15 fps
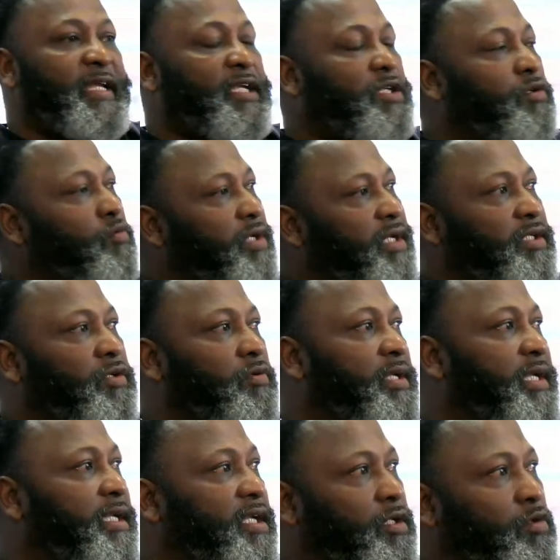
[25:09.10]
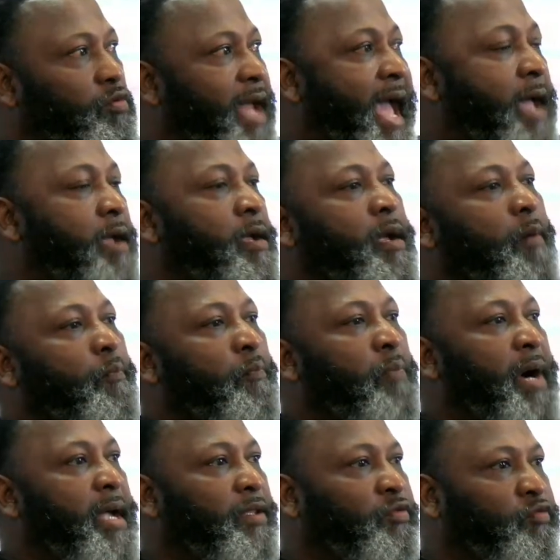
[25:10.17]
to do this, you need to do that.
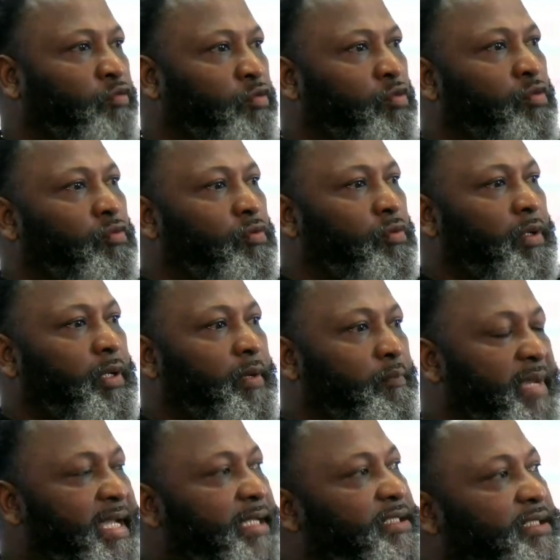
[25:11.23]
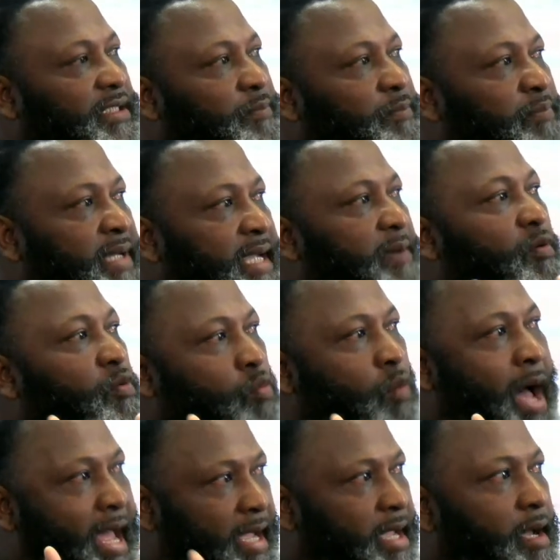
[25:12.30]
But through me just being who
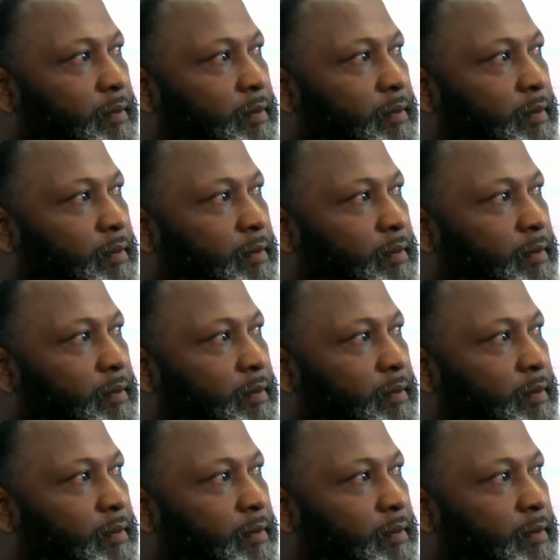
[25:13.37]
I am,